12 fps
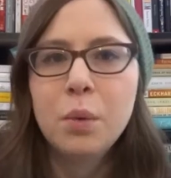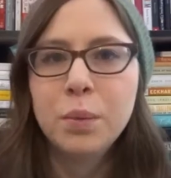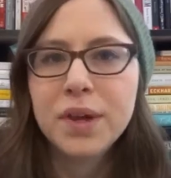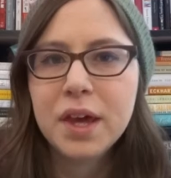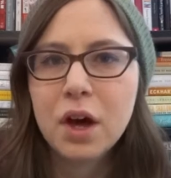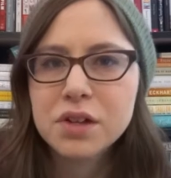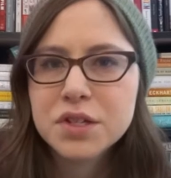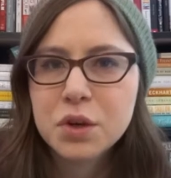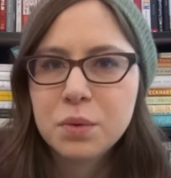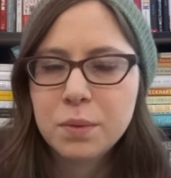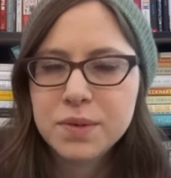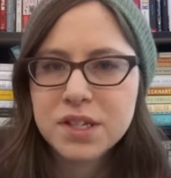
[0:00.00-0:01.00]
We
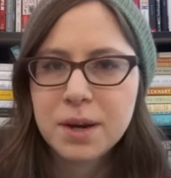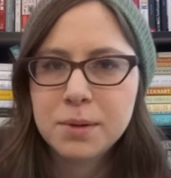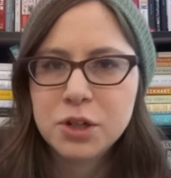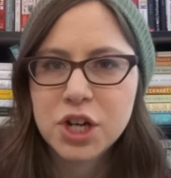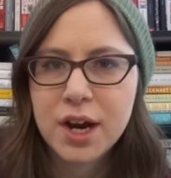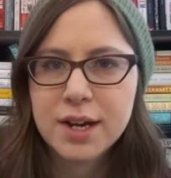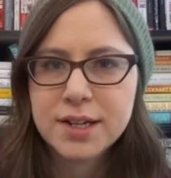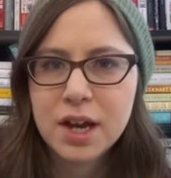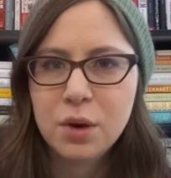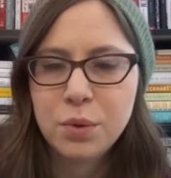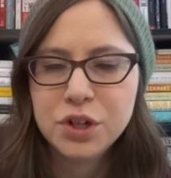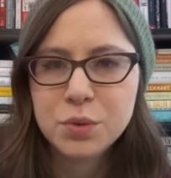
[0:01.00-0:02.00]
also, while we stopped in
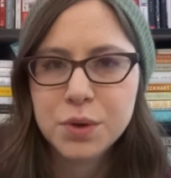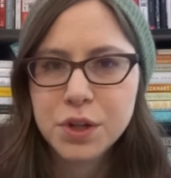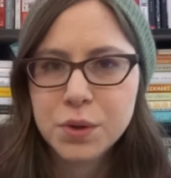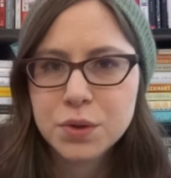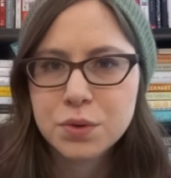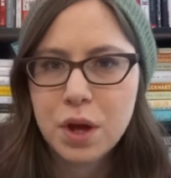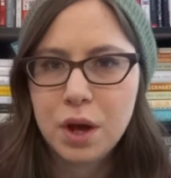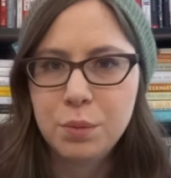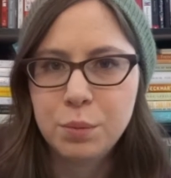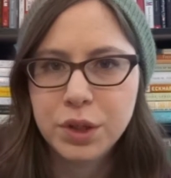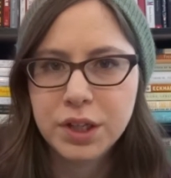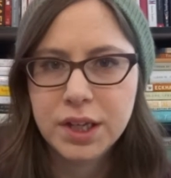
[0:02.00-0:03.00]
Chinatown, went to one of those
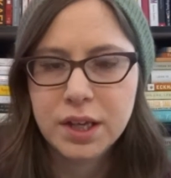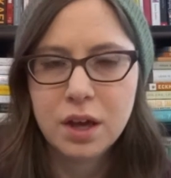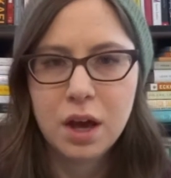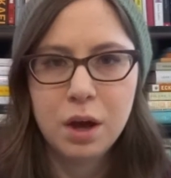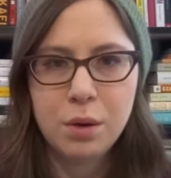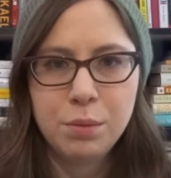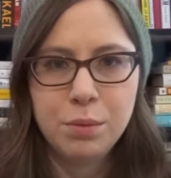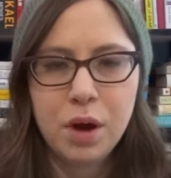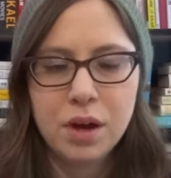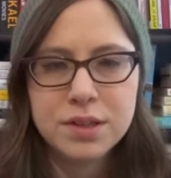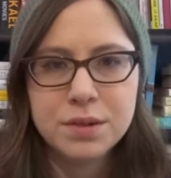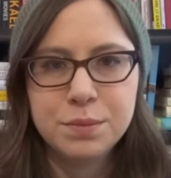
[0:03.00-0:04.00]
really
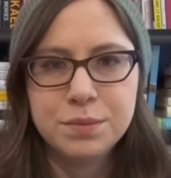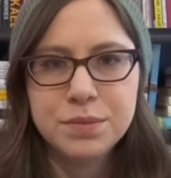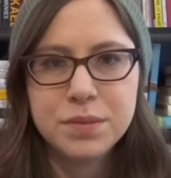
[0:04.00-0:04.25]
awesome